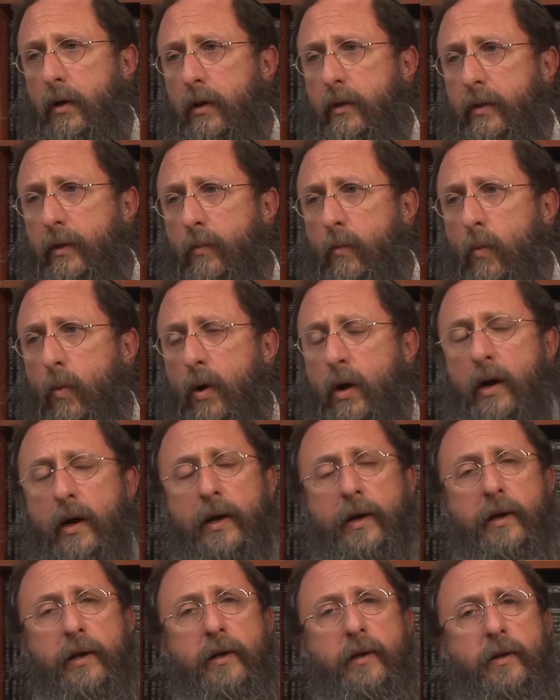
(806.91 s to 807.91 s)
then
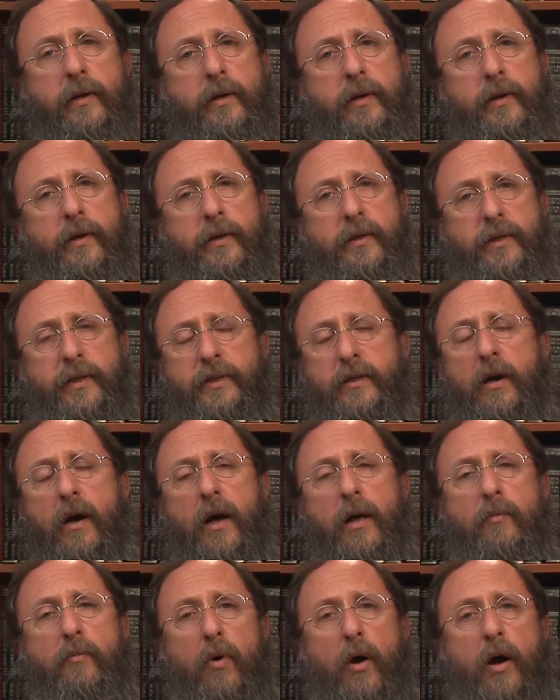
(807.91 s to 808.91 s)
why does
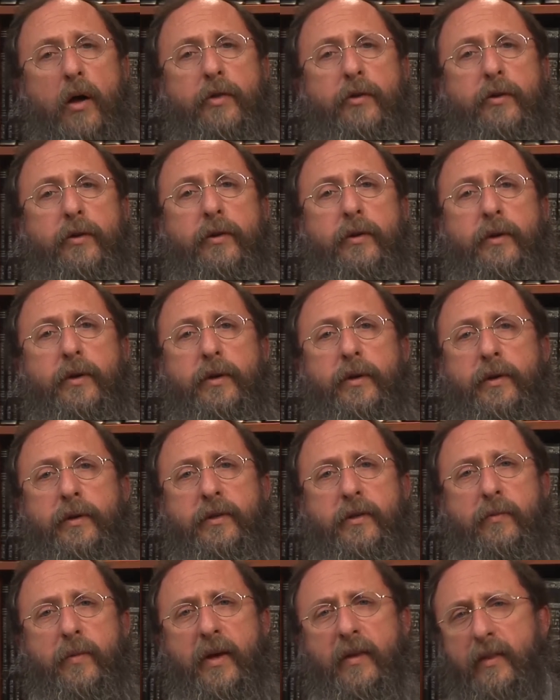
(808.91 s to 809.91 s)
God bother
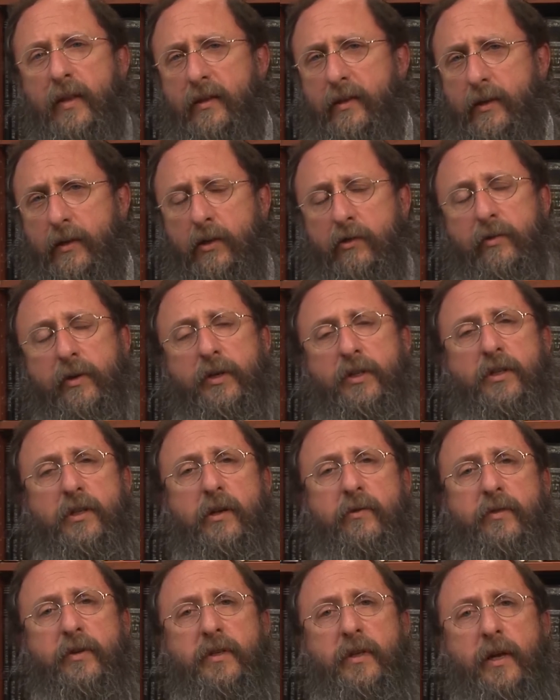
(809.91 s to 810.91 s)
to make that declaration
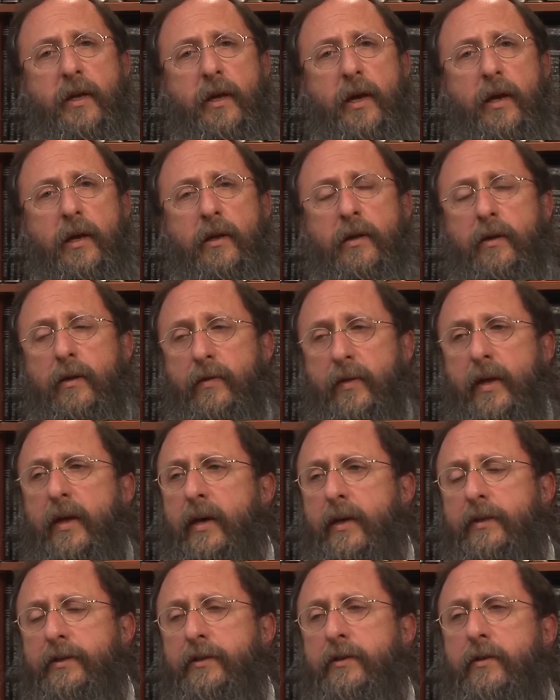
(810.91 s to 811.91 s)
every day? And they
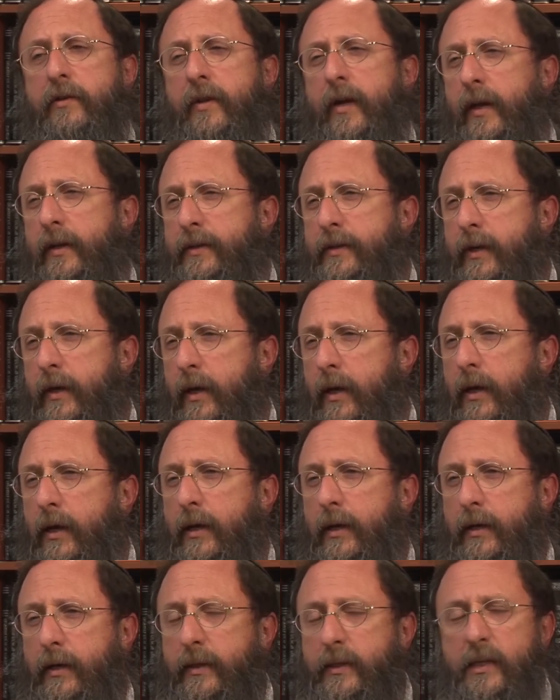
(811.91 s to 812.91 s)
answer that
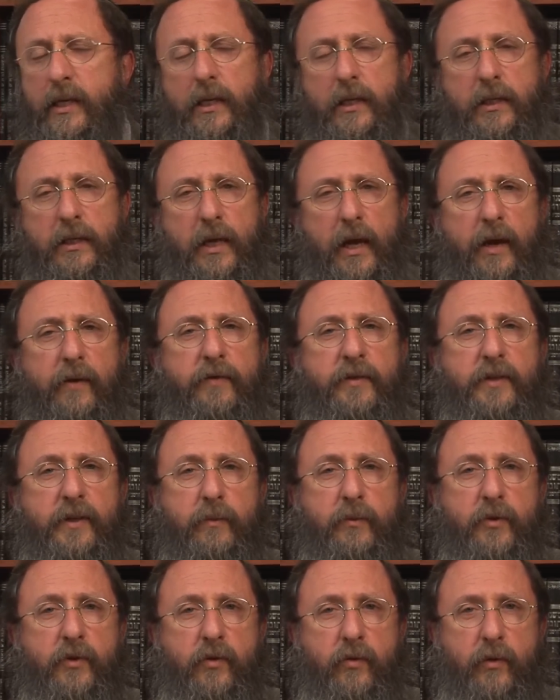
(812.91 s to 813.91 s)
it does have
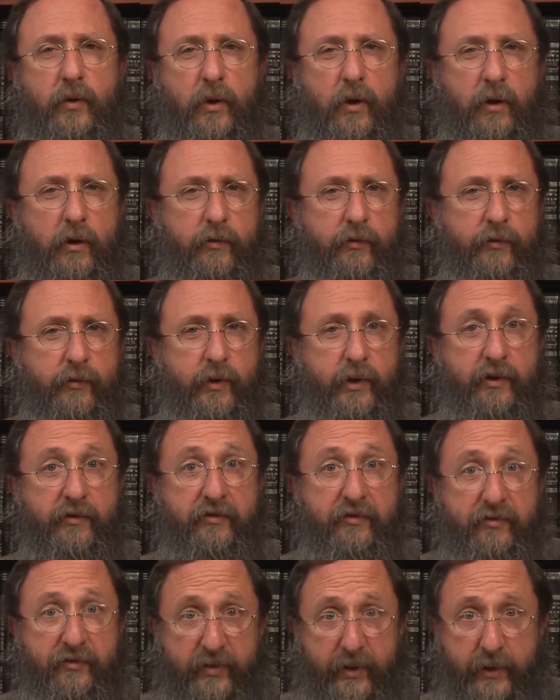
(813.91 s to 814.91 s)
some sort of
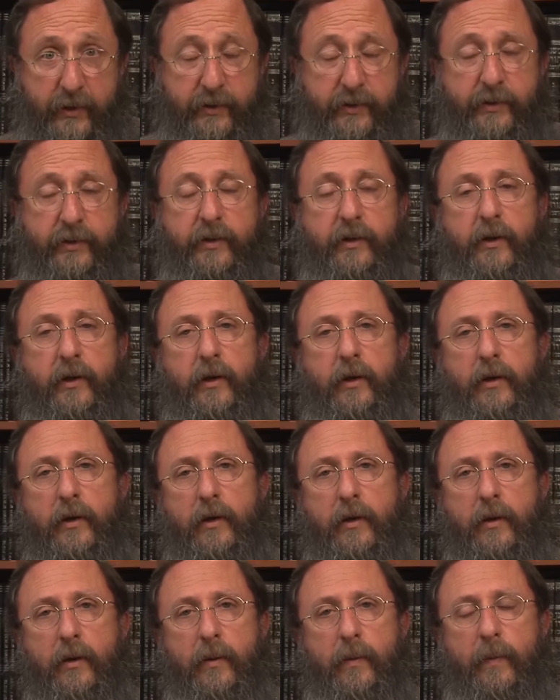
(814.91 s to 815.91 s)
effect,
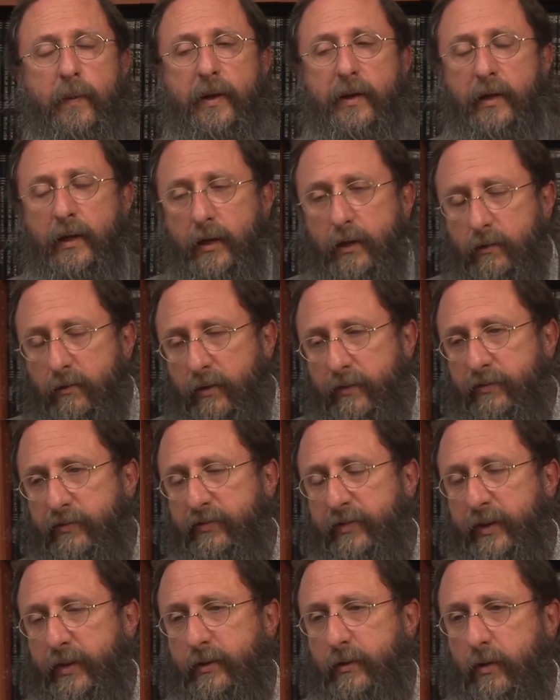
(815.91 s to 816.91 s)
an inner
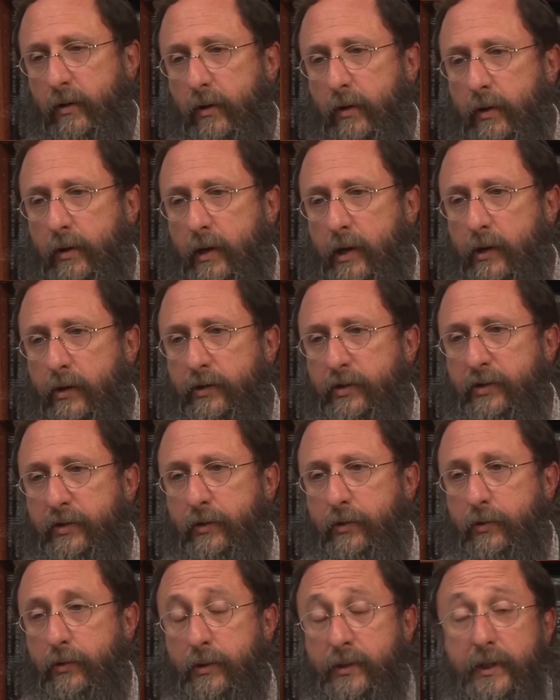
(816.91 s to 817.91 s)
effect on our
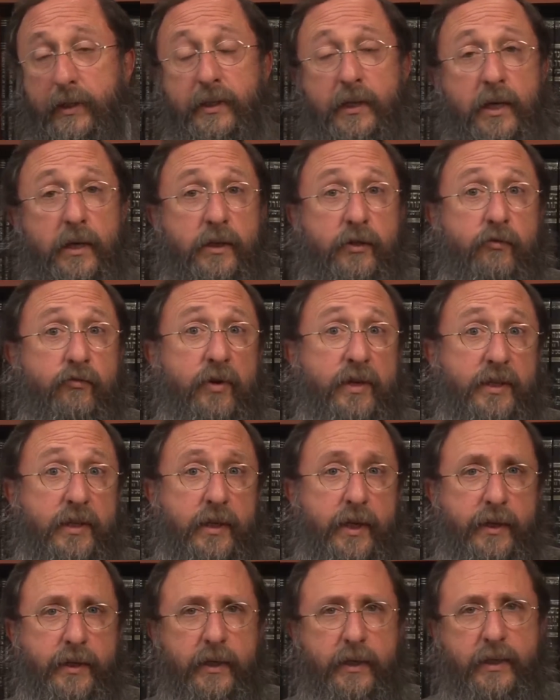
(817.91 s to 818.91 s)
souls. It does
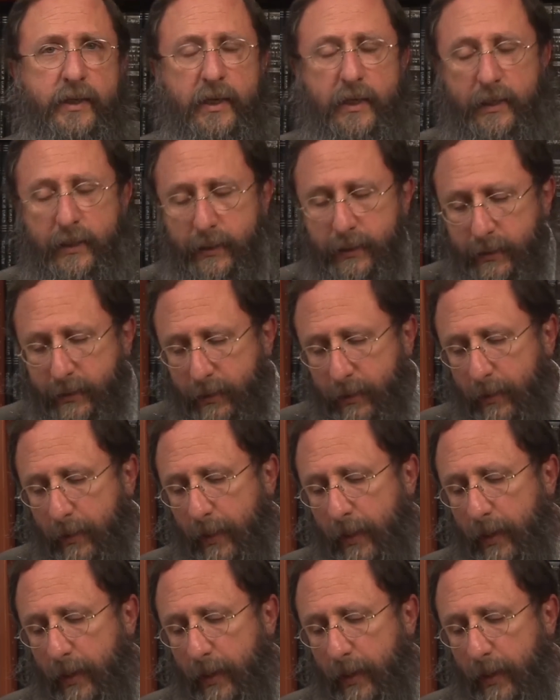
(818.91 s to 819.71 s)
resonate. It does